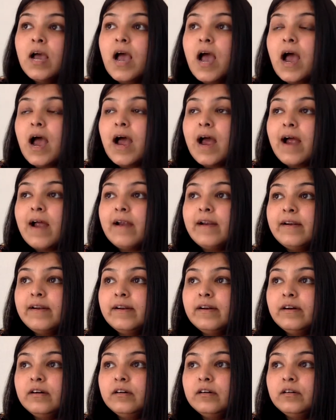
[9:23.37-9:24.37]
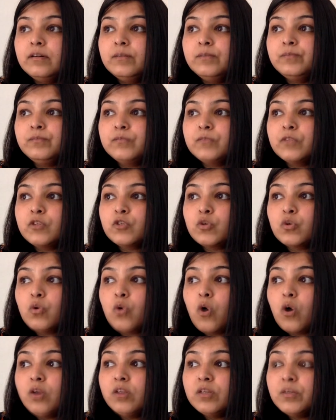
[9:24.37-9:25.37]
And so,
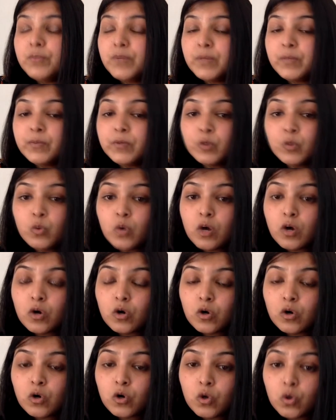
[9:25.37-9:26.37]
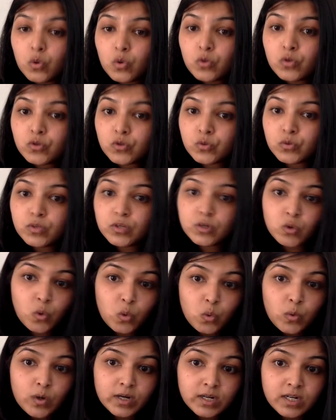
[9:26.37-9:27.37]
all the people who are close to the
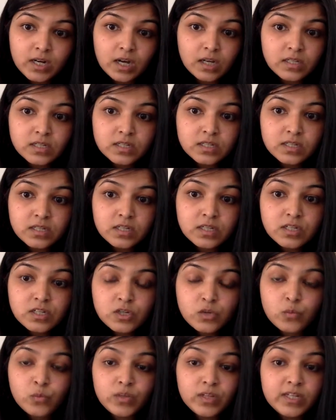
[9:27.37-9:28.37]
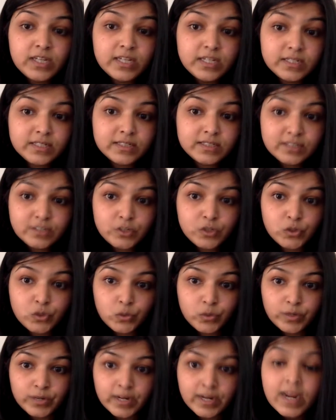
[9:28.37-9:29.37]
covert narcissist will hear this
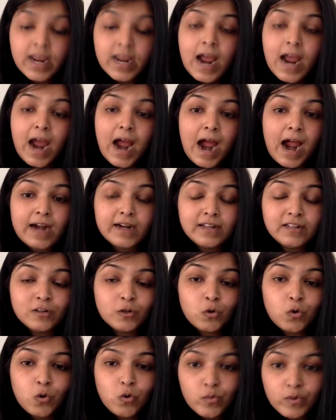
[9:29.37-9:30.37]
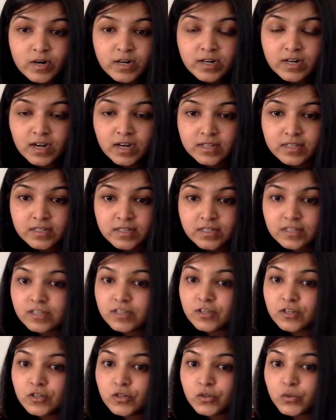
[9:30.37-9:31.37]
story, and the covert
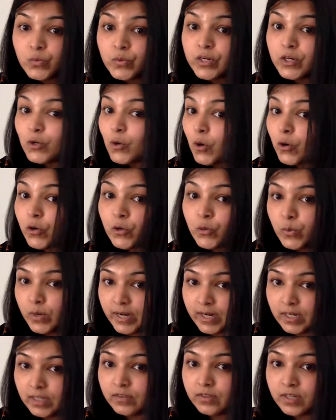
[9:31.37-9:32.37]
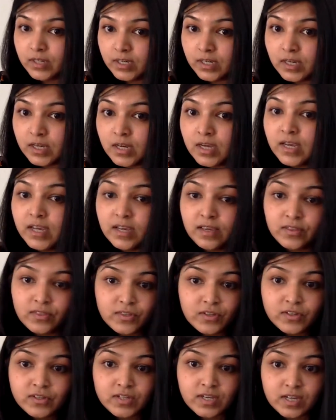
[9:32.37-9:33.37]
narcissist will not do anything in
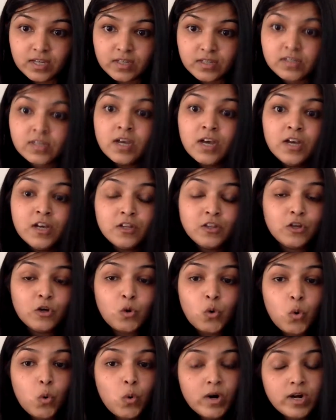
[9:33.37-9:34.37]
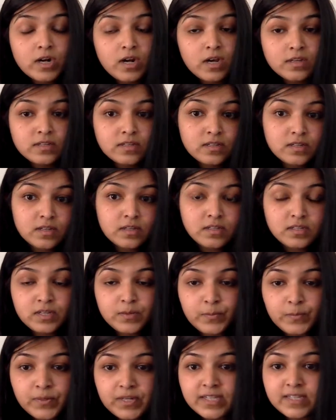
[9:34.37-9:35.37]
this case. The covert narcissist
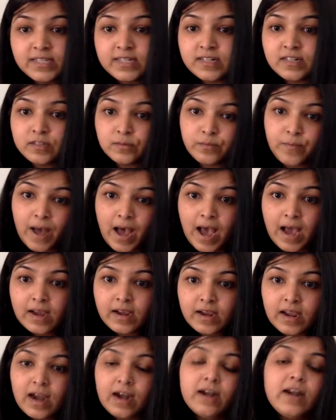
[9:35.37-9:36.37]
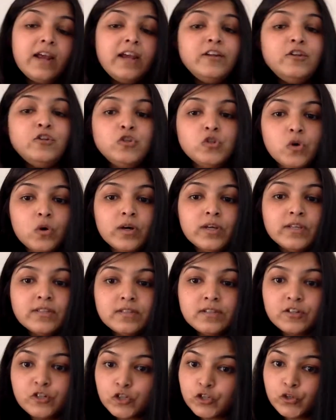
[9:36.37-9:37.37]
simply sits back and enjoys
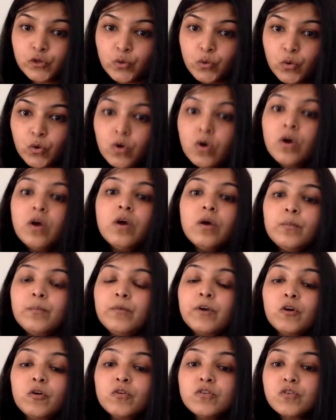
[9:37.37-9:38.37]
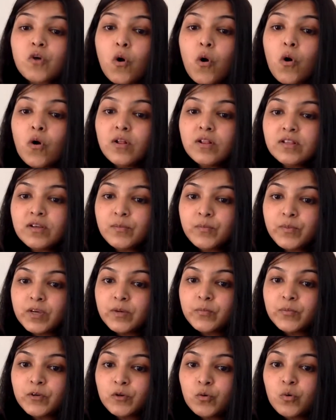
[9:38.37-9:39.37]
the show, because all the
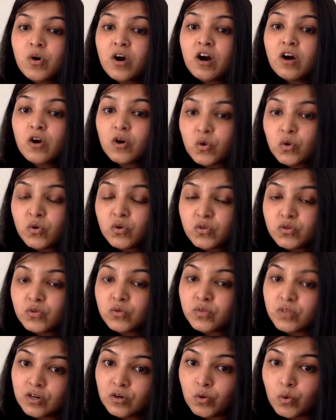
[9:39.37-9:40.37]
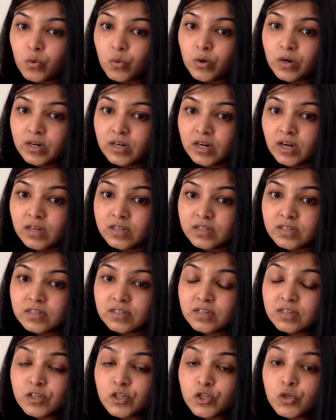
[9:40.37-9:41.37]
people who are close to the covert
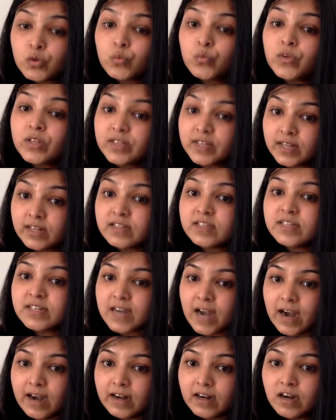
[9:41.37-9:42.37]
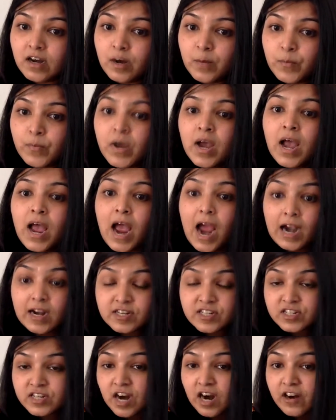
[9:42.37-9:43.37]
narcissist will then stand up and
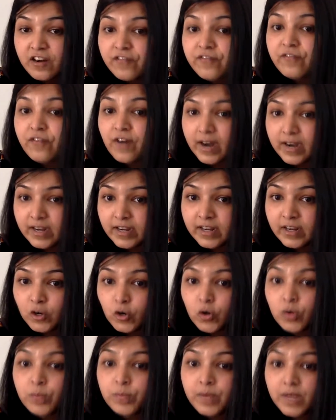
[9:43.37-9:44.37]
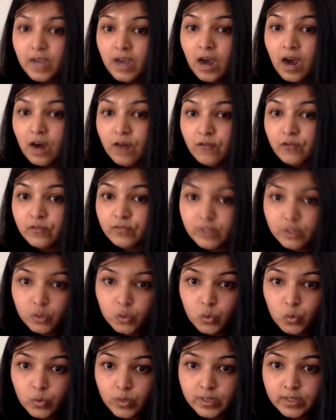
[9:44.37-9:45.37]
start fighting on behalf of the
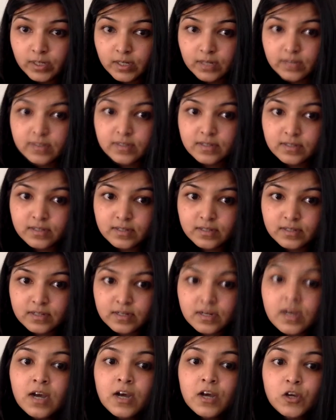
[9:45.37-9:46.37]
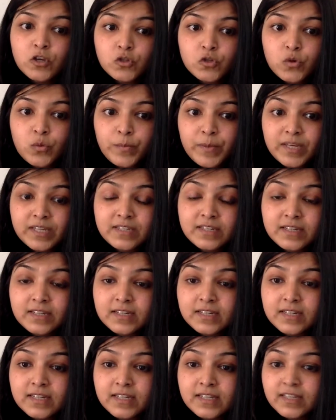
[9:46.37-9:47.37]
covert narcissist. So
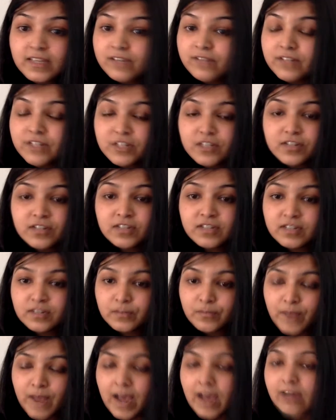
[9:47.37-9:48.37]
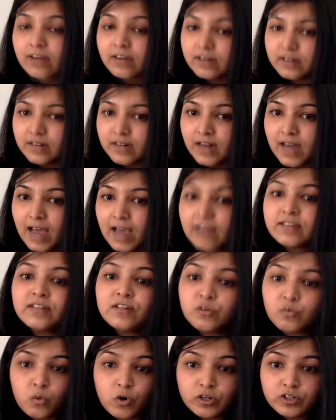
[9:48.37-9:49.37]
basically, they will just sit back, relax,
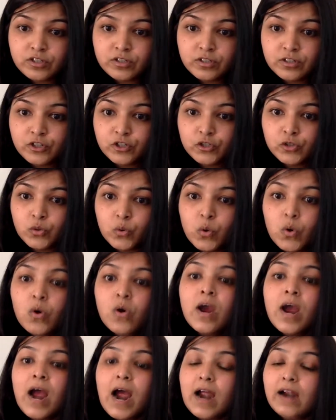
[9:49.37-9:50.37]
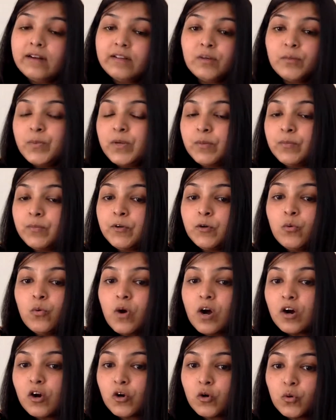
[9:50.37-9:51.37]
and watch the show, and the people who
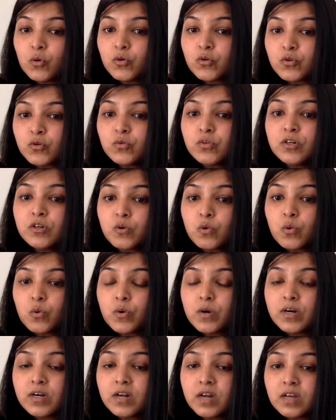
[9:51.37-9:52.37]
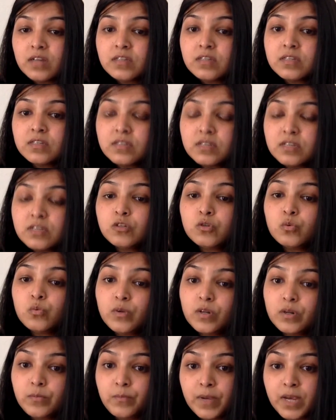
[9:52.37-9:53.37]
are close to the covert narcissist
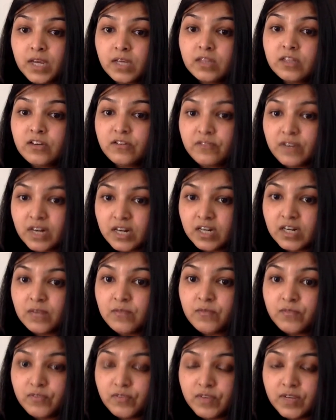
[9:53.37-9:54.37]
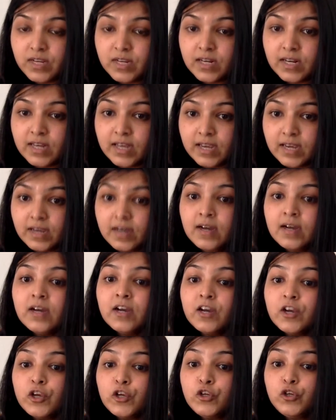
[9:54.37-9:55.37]
will make the victim feel like
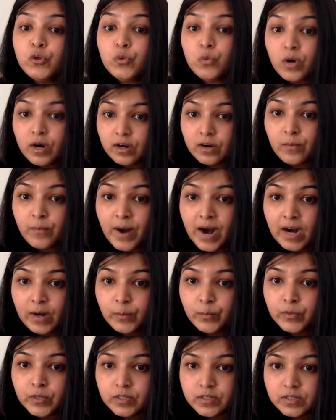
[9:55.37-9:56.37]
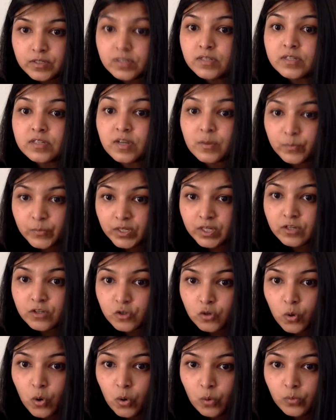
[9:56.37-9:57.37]
you are a bad person, something is
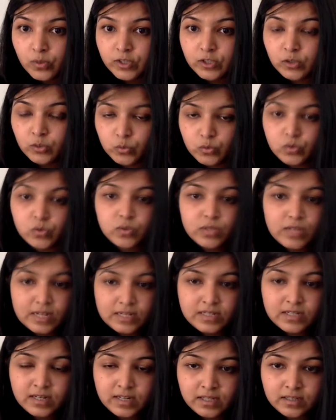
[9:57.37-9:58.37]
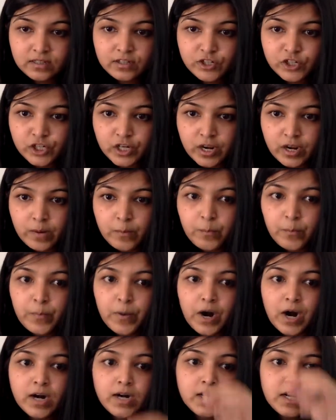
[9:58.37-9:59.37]
wrong with you. So that's again the shame
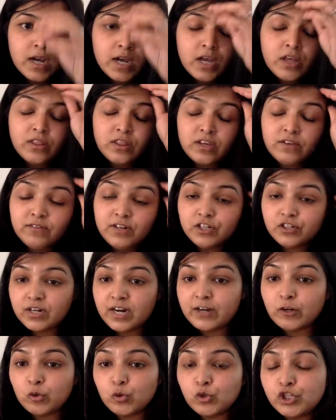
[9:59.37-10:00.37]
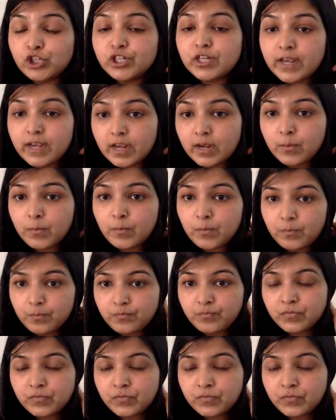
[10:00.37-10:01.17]
part. They will try to shame